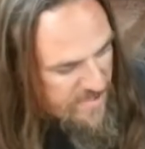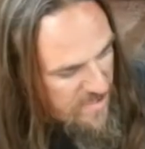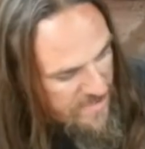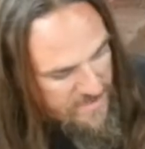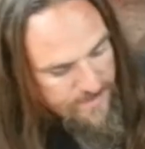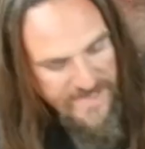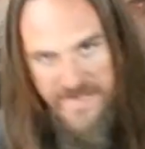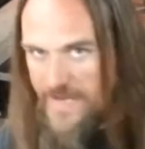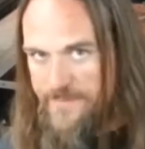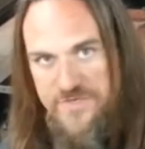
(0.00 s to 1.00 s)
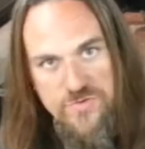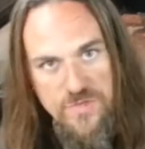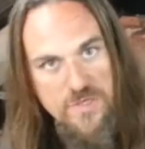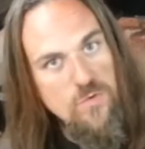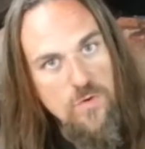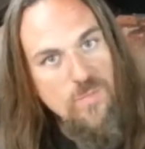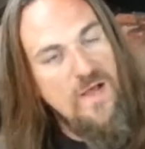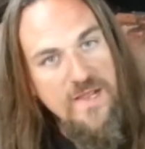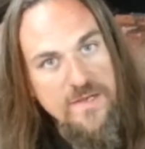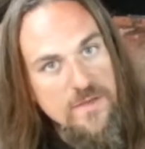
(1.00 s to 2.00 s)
be hidden by cabinetry or by,